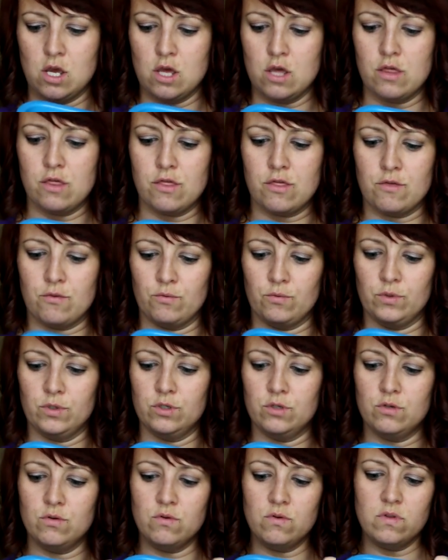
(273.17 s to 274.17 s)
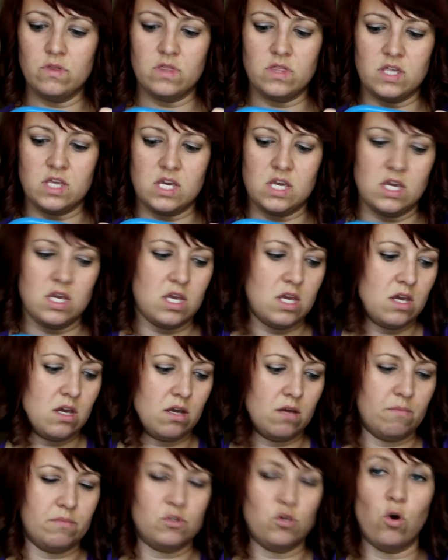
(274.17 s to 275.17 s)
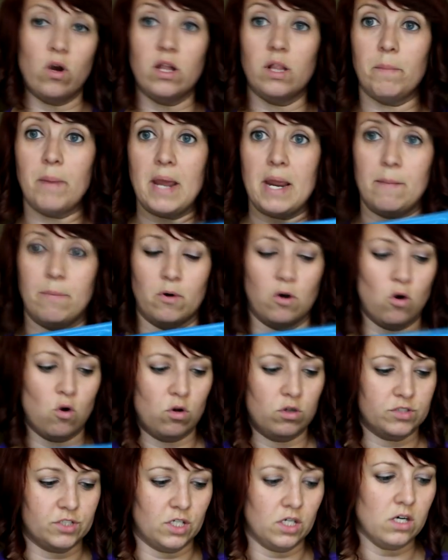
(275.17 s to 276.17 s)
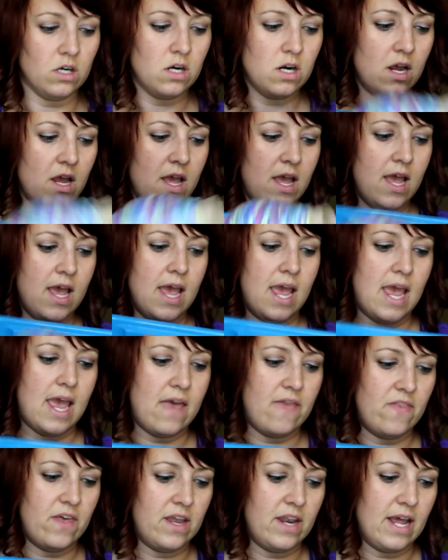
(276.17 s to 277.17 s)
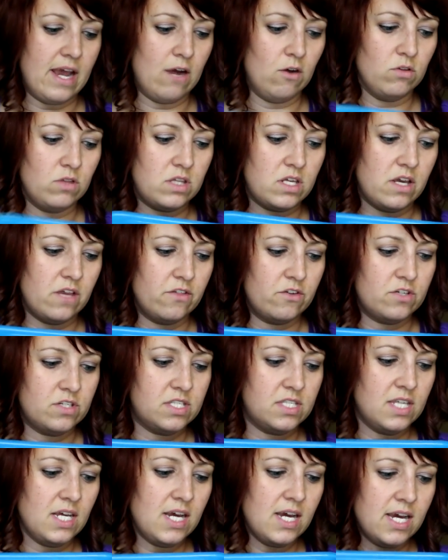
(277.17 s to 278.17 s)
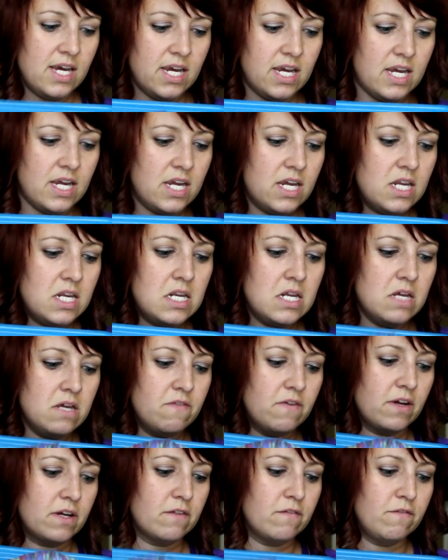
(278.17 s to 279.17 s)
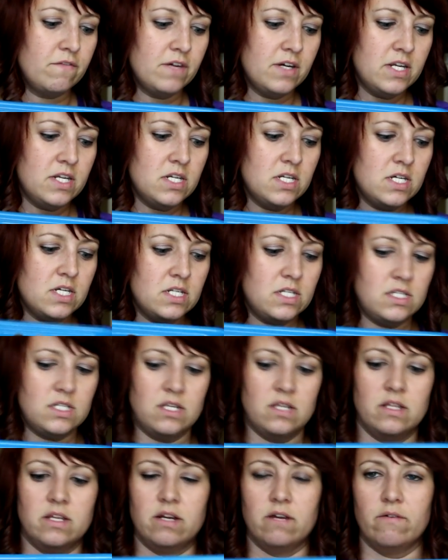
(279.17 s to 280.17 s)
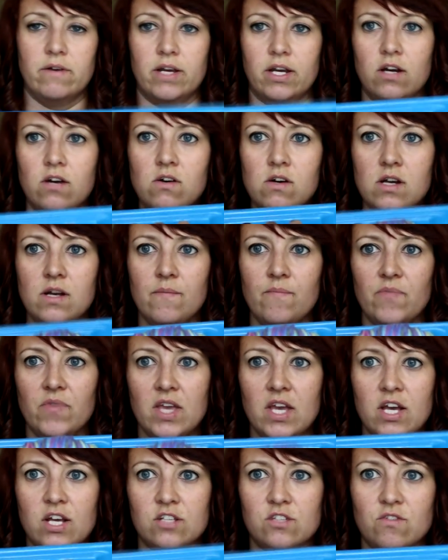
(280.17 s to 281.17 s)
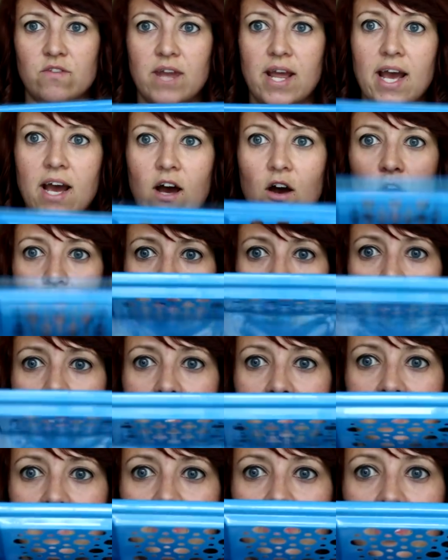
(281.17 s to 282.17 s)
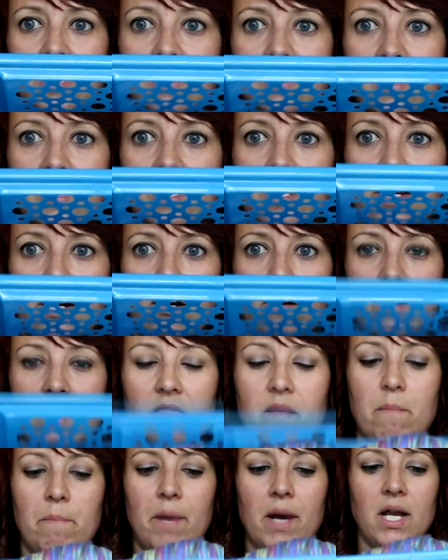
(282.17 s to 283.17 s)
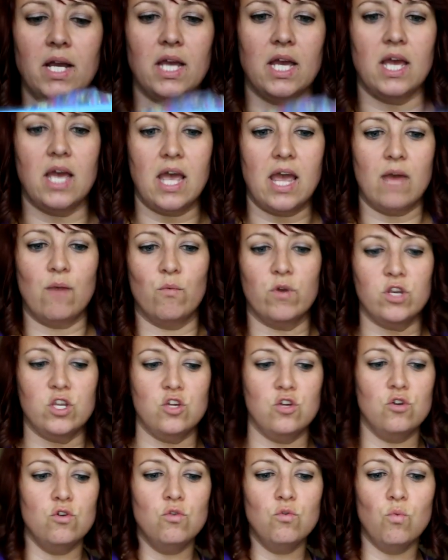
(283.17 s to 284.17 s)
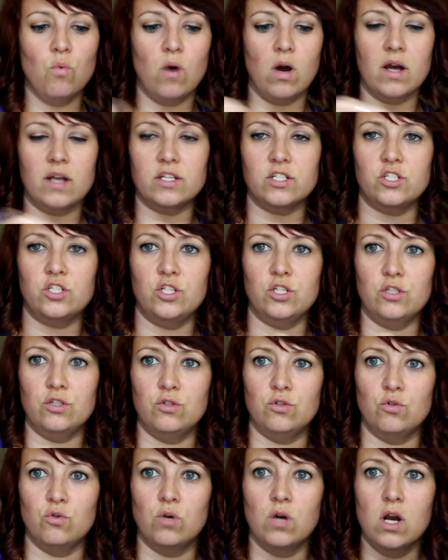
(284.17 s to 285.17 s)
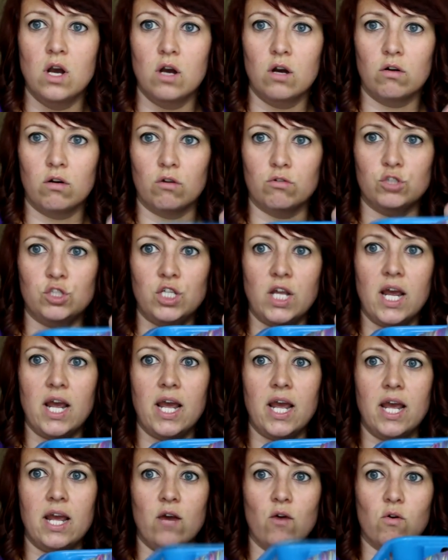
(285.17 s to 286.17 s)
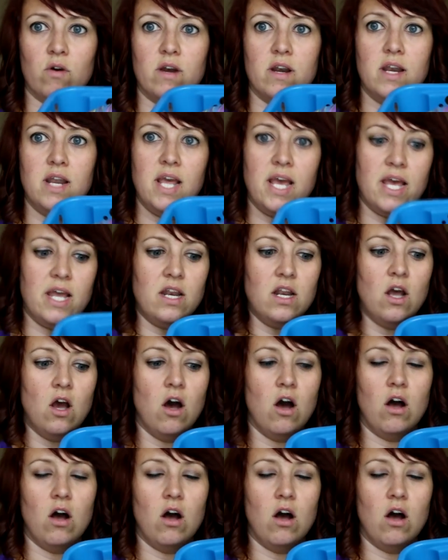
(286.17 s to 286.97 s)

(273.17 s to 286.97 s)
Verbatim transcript: through the toilet paper holder, and then out the other side, if I can find it. There we go. So now it sits in here in the bucket and when you want to crochet or knit